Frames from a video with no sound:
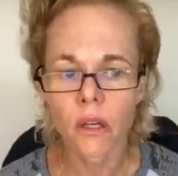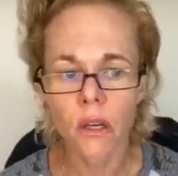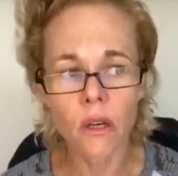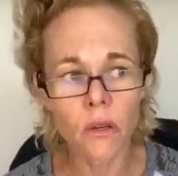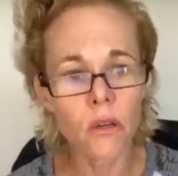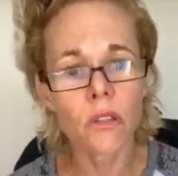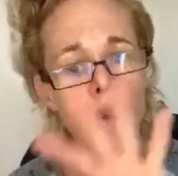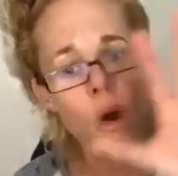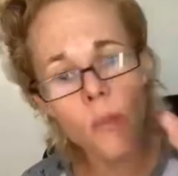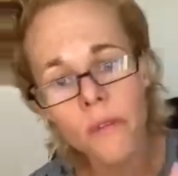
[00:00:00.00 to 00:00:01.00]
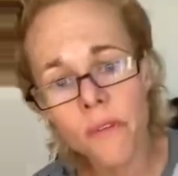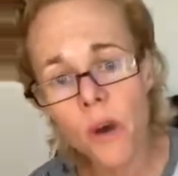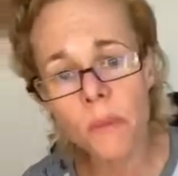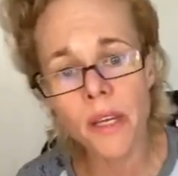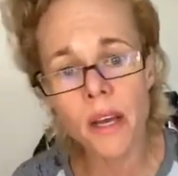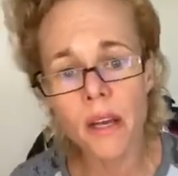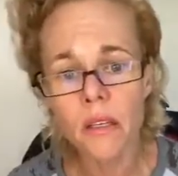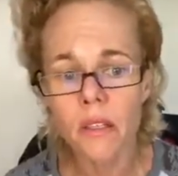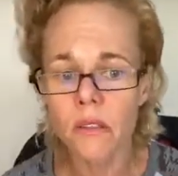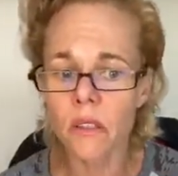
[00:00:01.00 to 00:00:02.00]
Oh, no
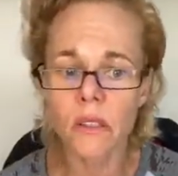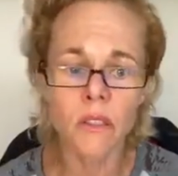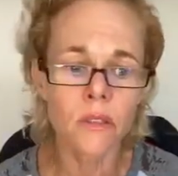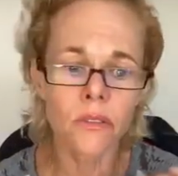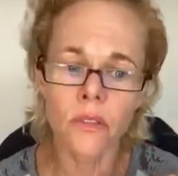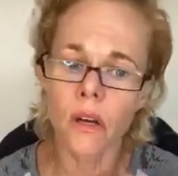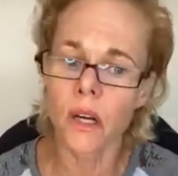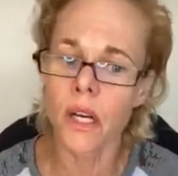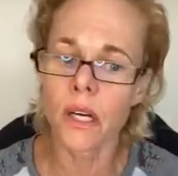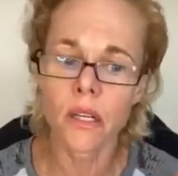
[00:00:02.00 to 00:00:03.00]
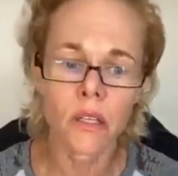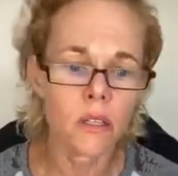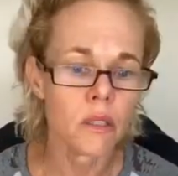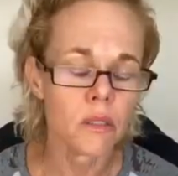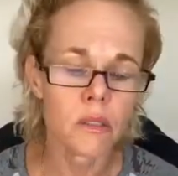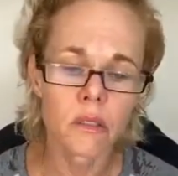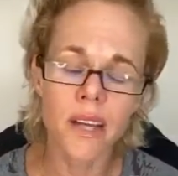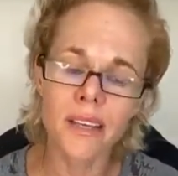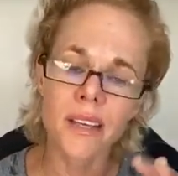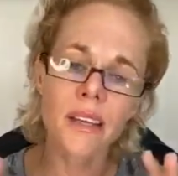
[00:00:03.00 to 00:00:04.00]
homophobia, no, sorry. I
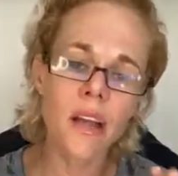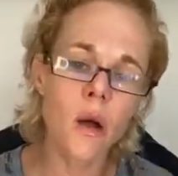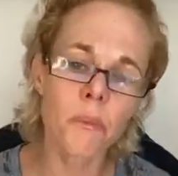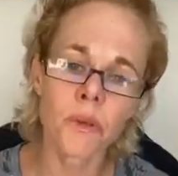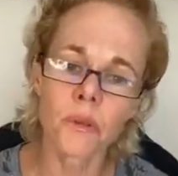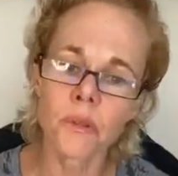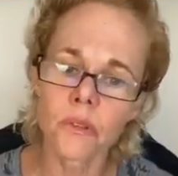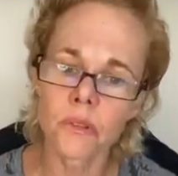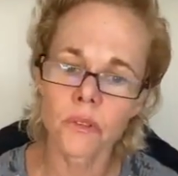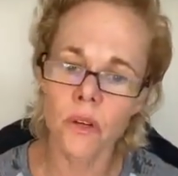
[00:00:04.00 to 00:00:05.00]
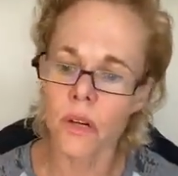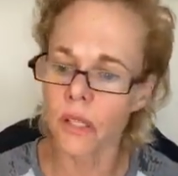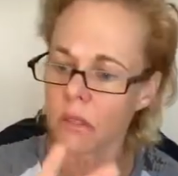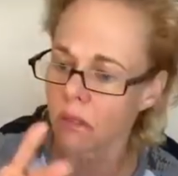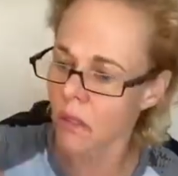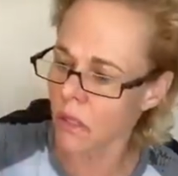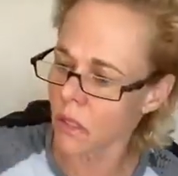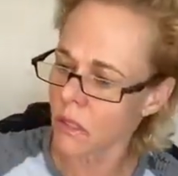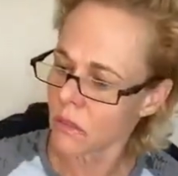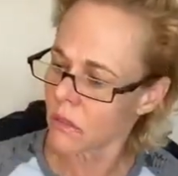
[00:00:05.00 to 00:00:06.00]
can't help you, sorry, no.